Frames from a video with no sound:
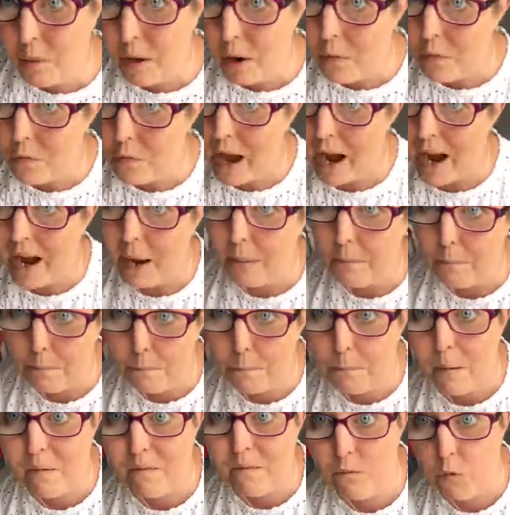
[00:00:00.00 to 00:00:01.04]
about that
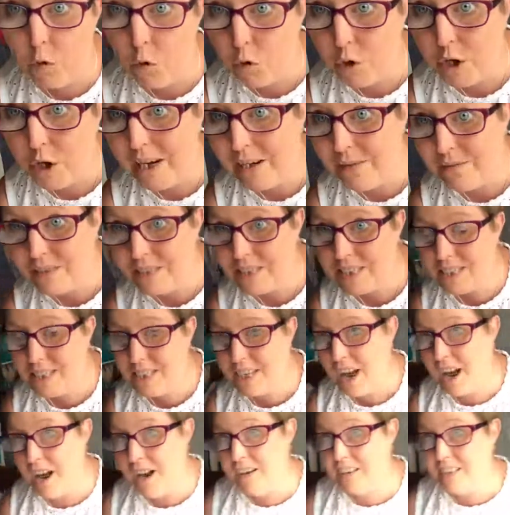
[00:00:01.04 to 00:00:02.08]
before you even
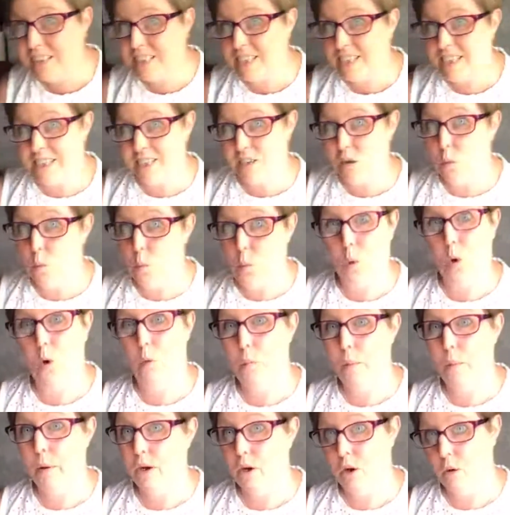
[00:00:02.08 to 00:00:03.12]
started
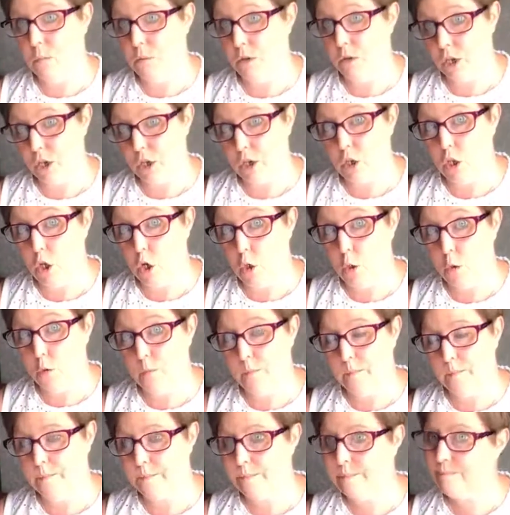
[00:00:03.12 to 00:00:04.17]
warping up your
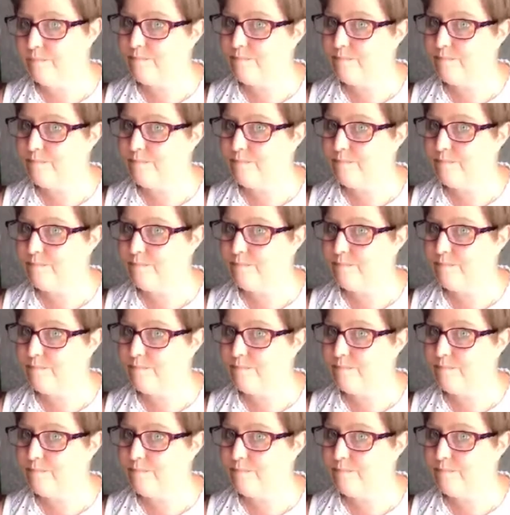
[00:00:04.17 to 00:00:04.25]
loom.